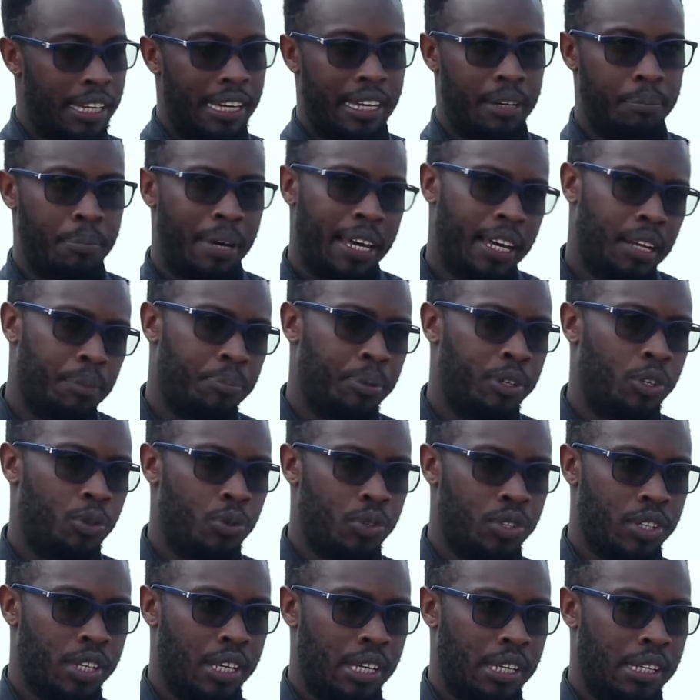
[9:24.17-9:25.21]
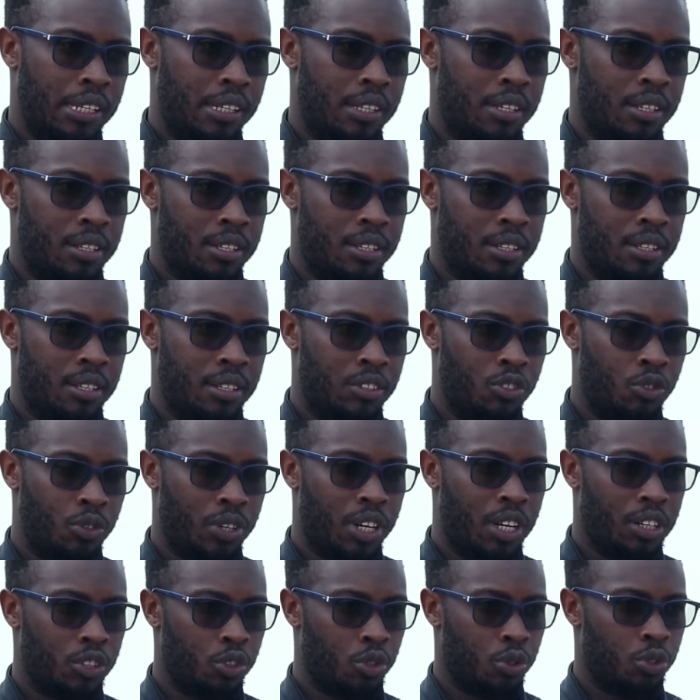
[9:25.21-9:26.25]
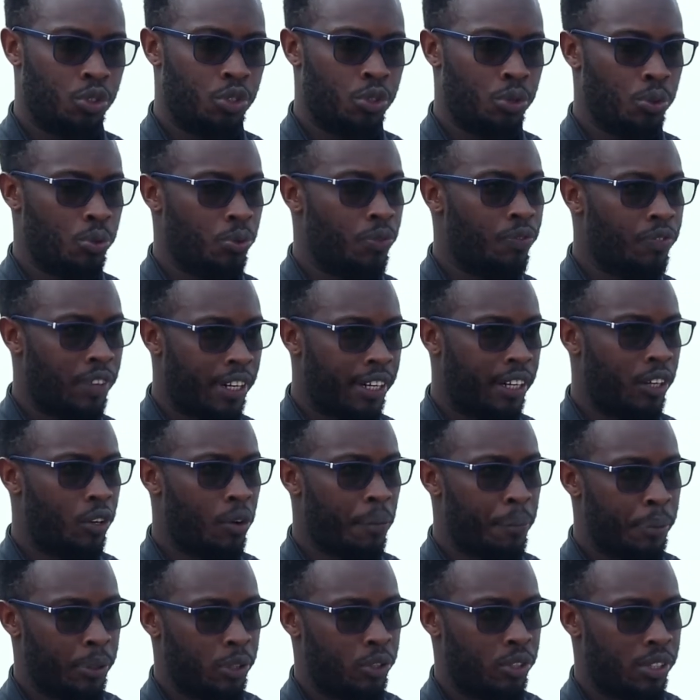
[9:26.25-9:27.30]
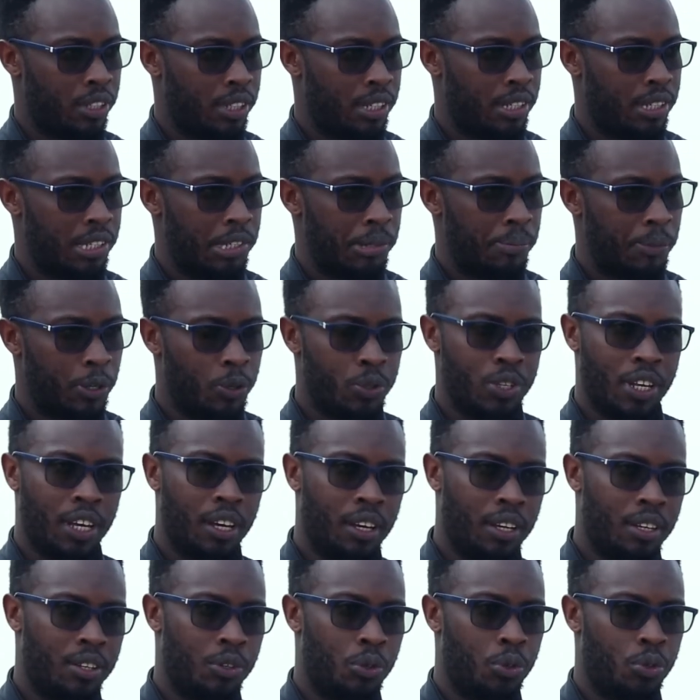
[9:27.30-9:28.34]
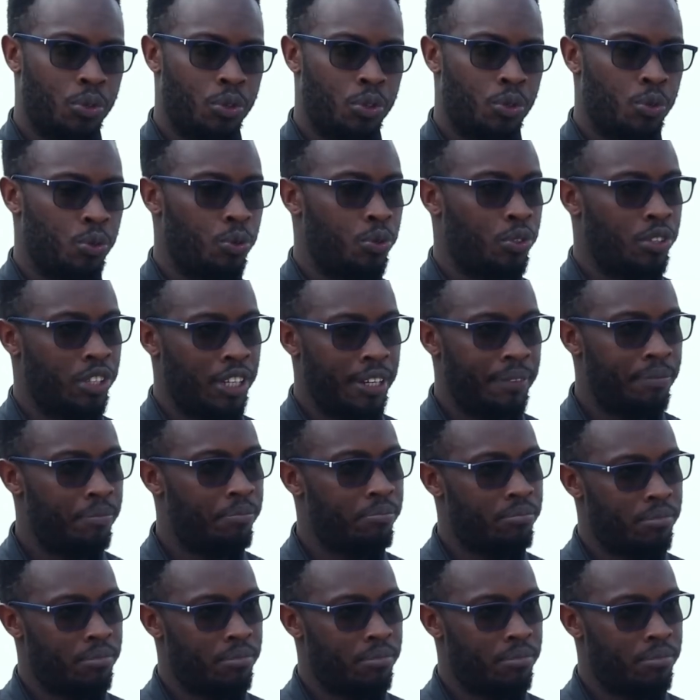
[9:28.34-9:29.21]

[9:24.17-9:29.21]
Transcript: And by helping you scale is introduction to funding opportunities, because again, you need